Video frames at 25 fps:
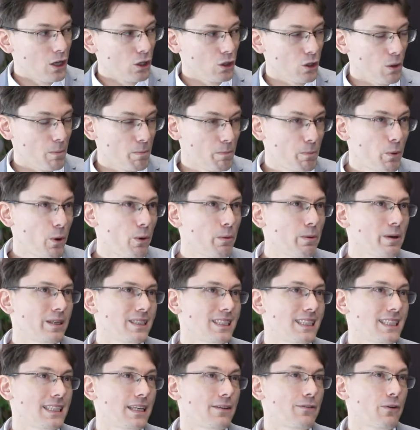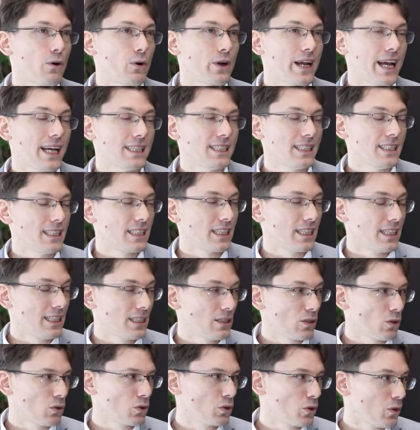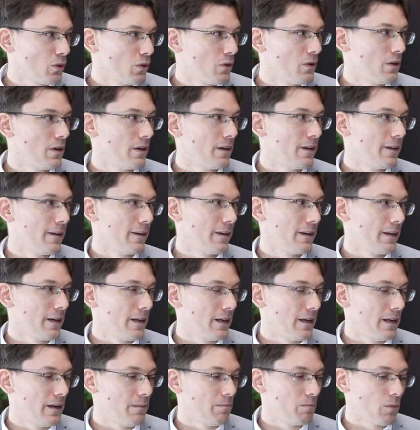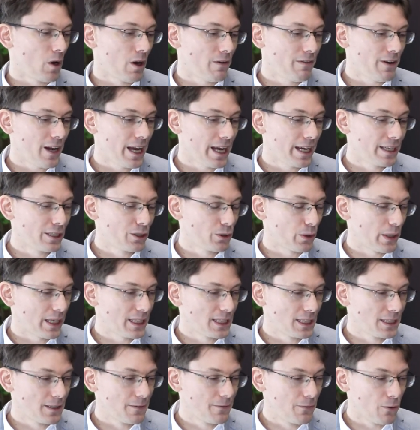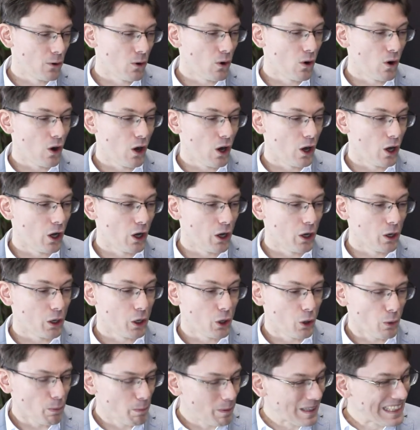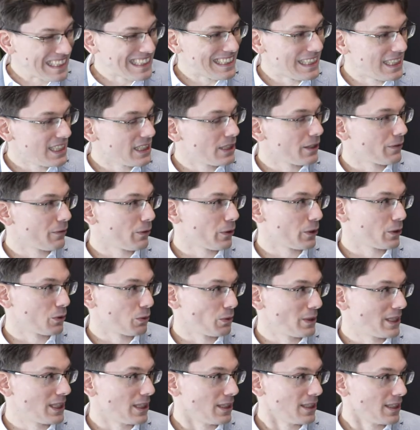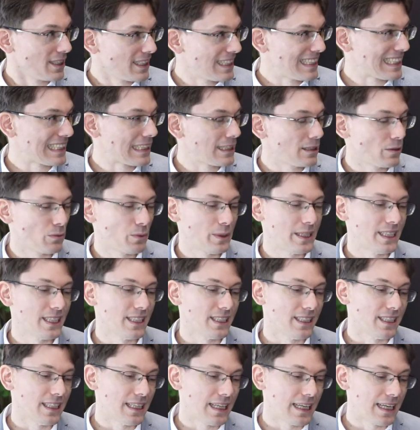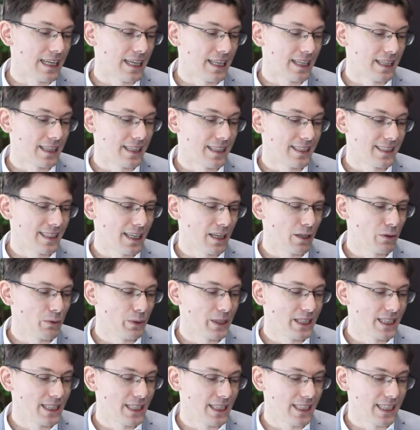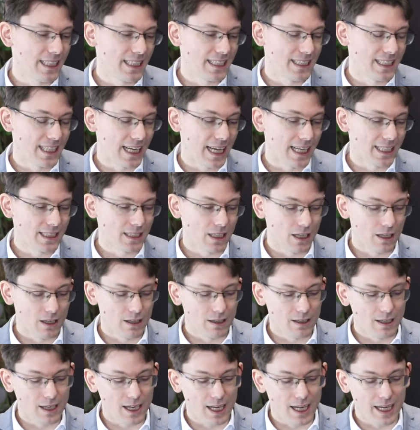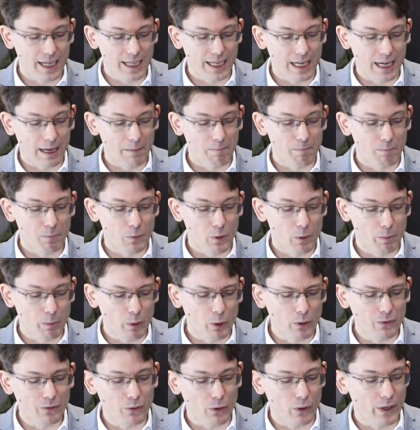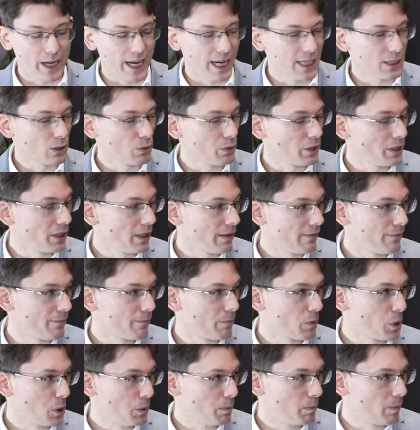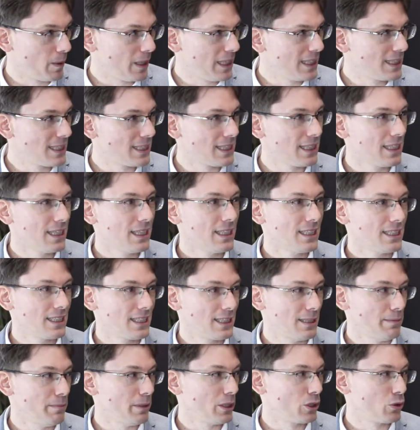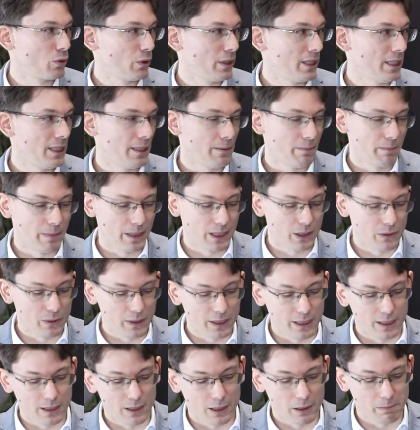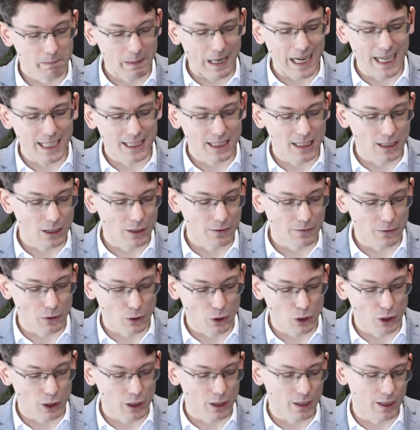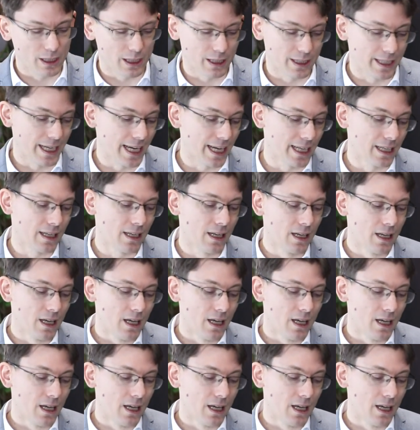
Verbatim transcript: So probabilistic forecasting is also of high interest for a completely different reason, the second reason. And the second reason is that unlike the point forecast where you have complete symmetry between the past and the future, and again,